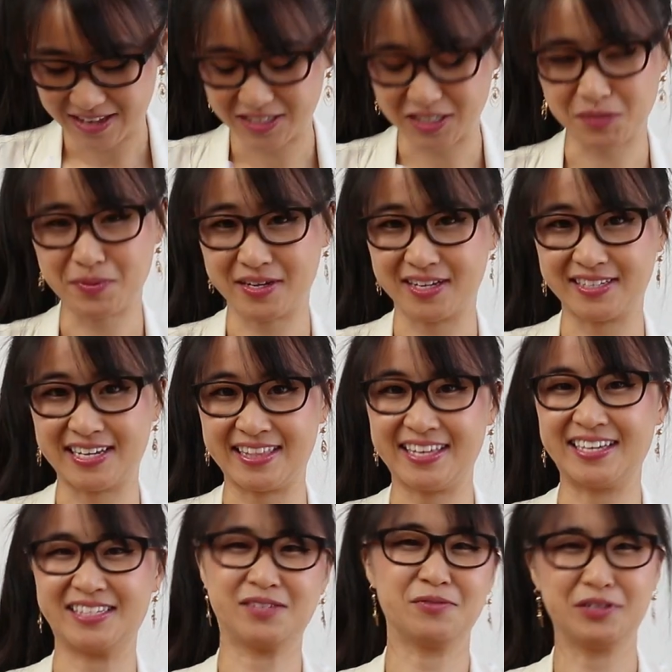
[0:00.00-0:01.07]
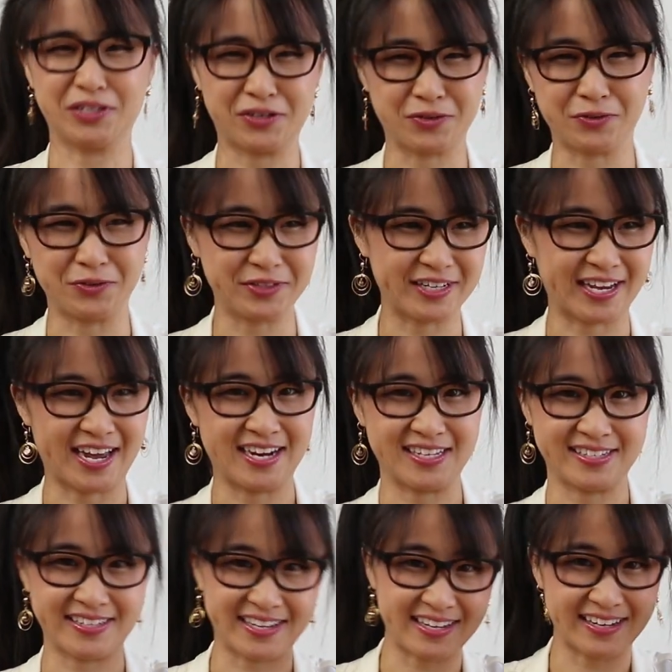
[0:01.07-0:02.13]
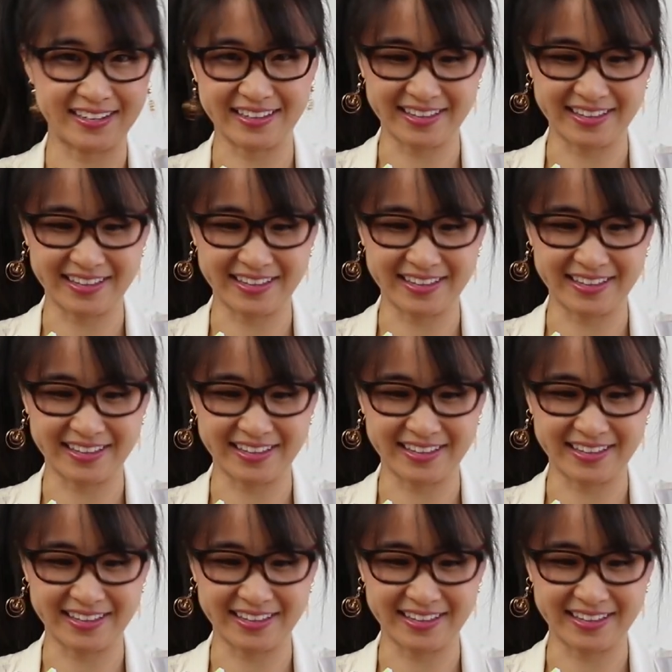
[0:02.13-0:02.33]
just because I think it's really cool to kind of see,